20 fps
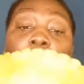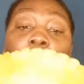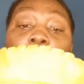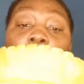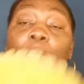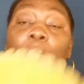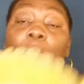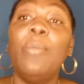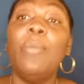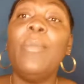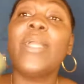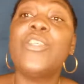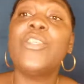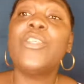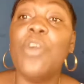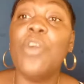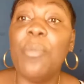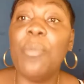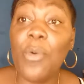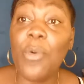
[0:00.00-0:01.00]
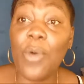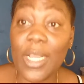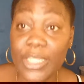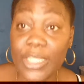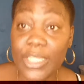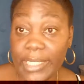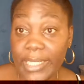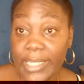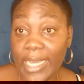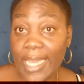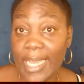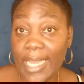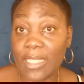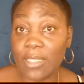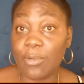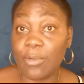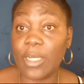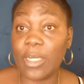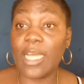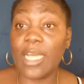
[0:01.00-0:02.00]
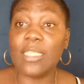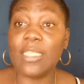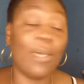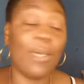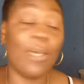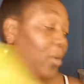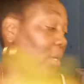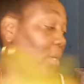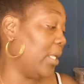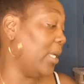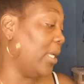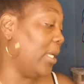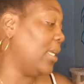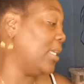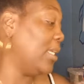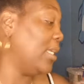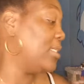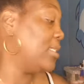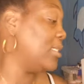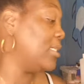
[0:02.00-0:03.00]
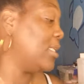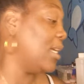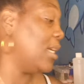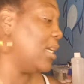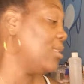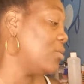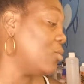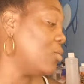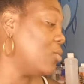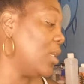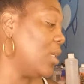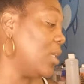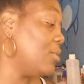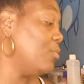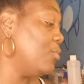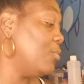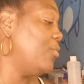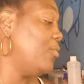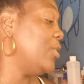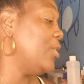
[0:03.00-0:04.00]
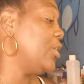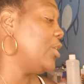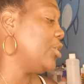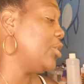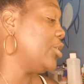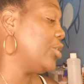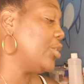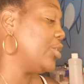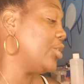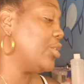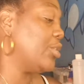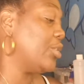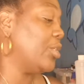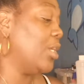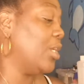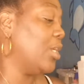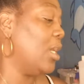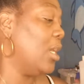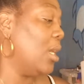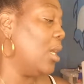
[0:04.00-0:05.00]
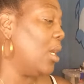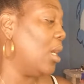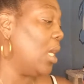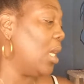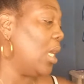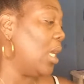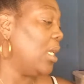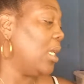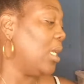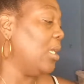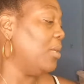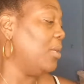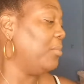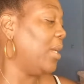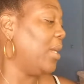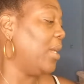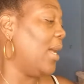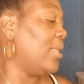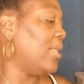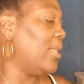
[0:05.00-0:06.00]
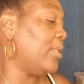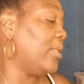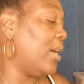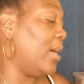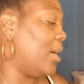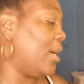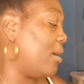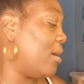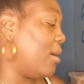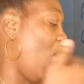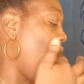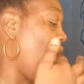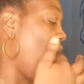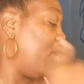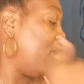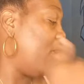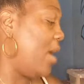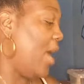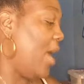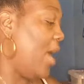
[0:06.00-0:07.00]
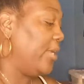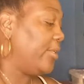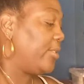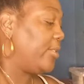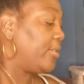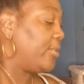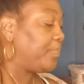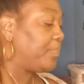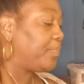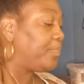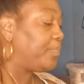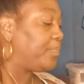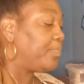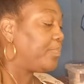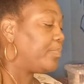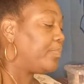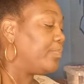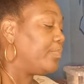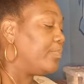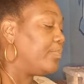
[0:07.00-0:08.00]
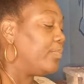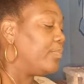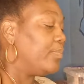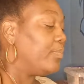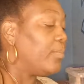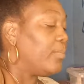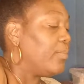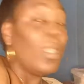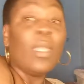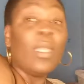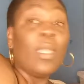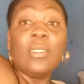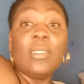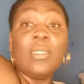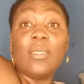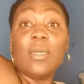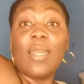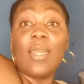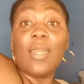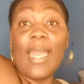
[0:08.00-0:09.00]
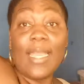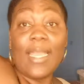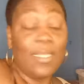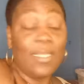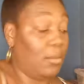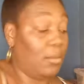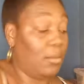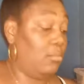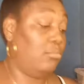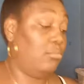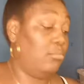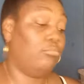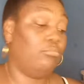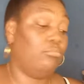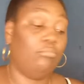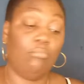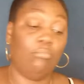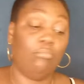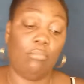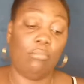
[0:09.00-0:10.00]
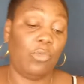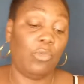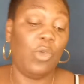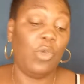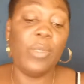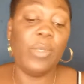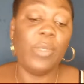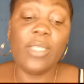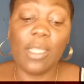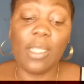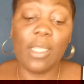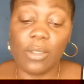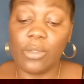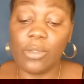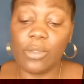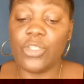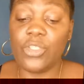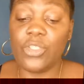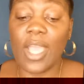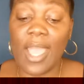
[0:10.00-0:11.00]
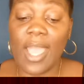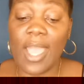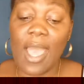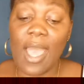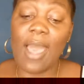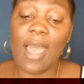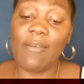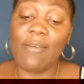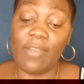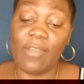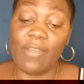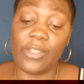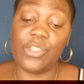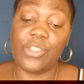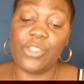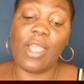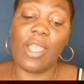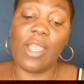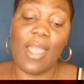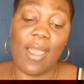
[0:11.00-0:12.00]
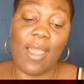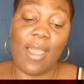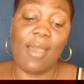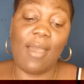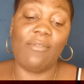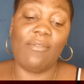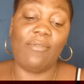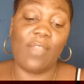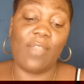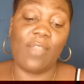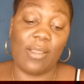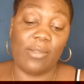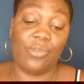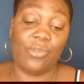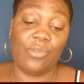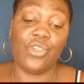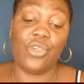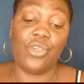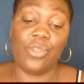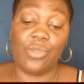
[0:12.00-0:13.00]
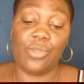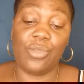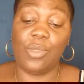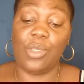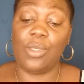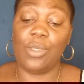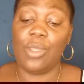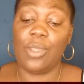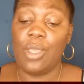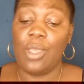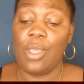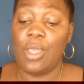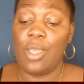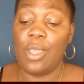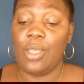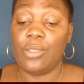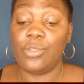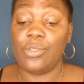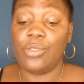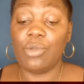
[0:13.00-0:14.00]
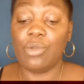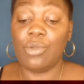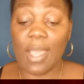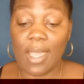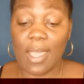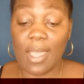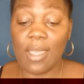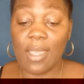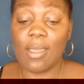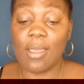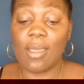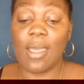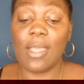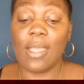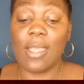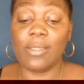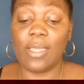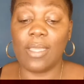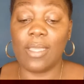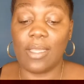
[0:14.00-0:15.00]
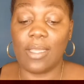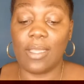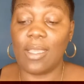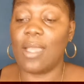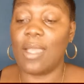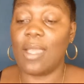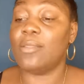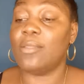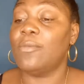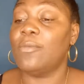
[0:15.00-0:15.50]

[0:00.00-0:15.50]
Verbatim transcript: But make sure I wash it, guys, because I'm going to eat it as soon as we finish. Eat my hot dog. Right? So, guys, when me tell you no, try have it, try have that. Trust me. Try and get that.